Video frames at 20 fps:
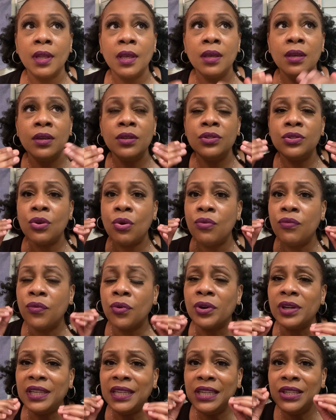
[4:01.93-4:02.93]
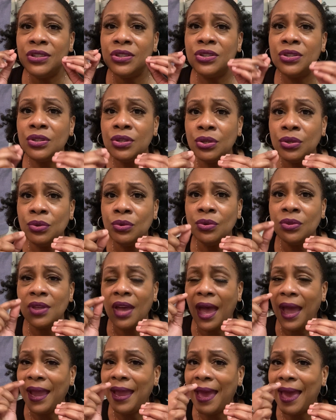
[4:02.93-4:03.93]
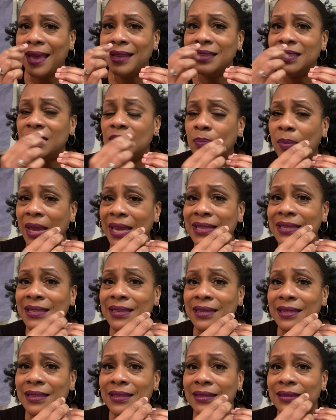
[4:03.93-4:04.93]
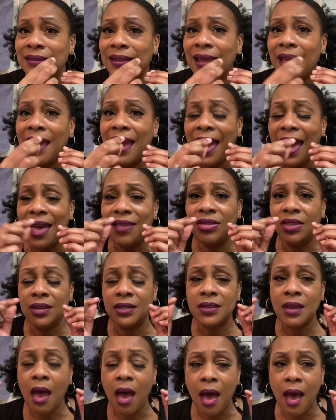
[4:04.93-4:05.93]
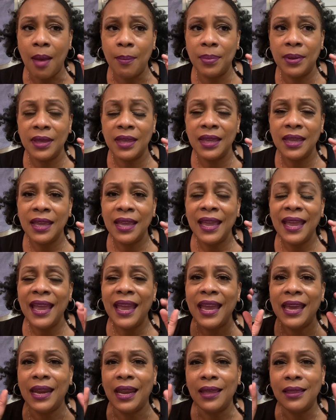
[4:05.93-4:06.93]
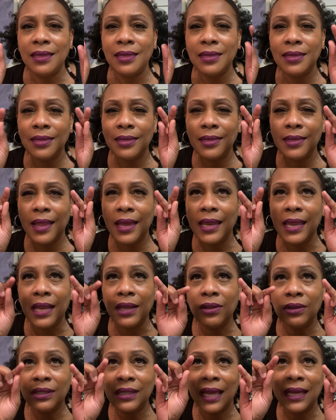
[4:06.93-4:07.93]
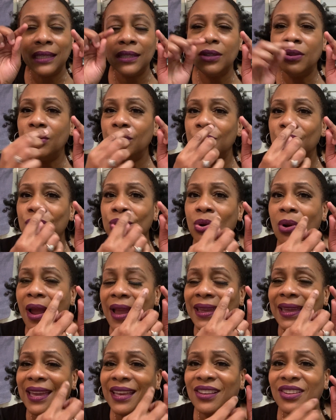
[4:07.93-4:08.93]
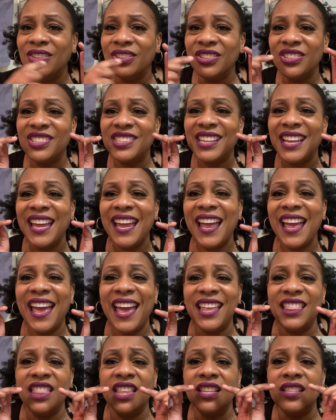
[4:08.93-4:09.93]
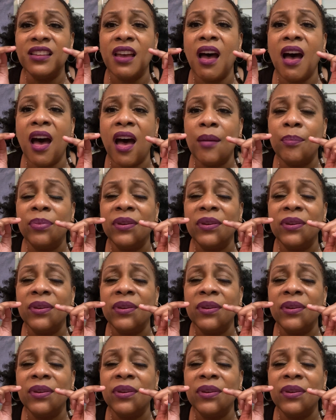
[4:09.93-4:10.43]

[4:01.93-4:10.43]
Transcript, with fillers: So for each tooth, I had spaces at the top and I and they looked like little triangles at the top